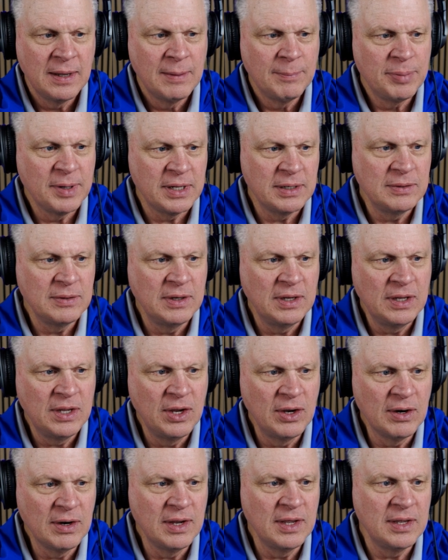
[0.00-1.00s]
but
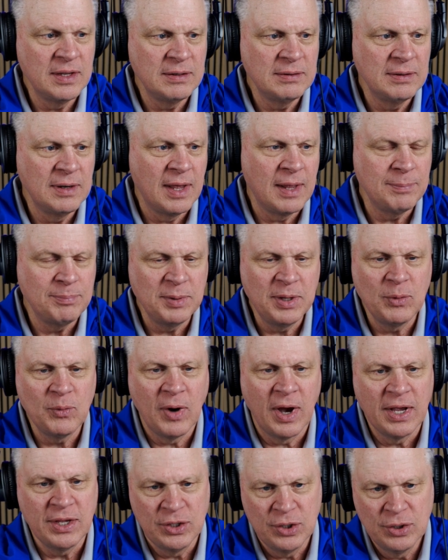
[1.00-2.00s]
here at
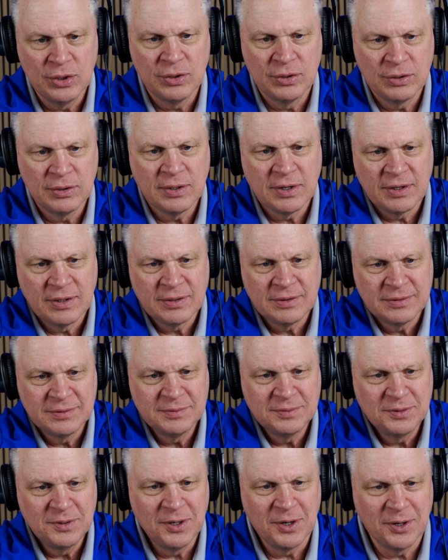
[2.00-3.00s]
BYU, or
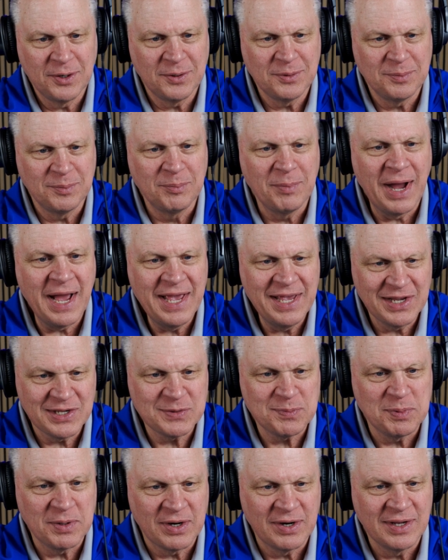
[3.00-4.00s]
my
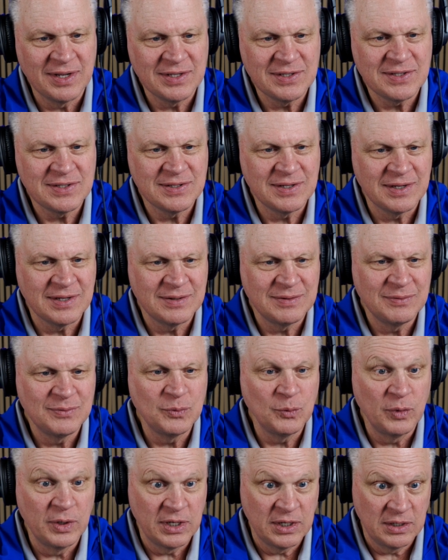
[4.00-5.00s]
experience that
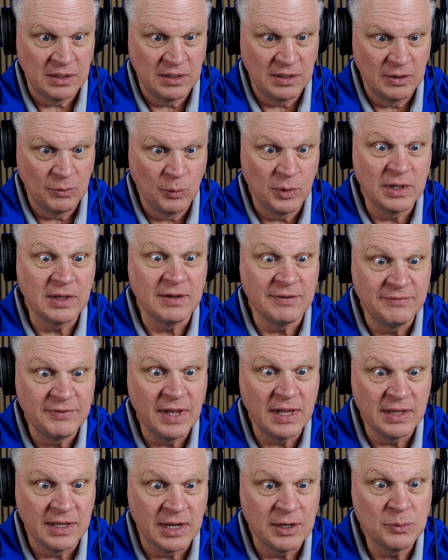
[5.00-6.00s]
when
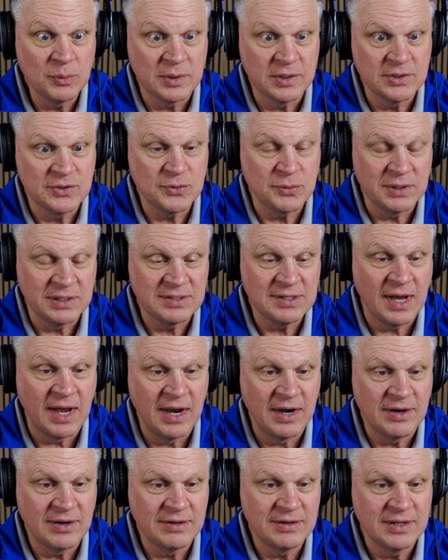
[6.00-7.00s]
LaVell Edwards
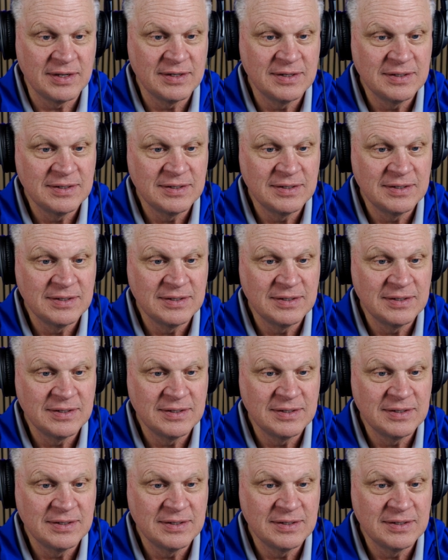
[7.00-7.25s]
retired,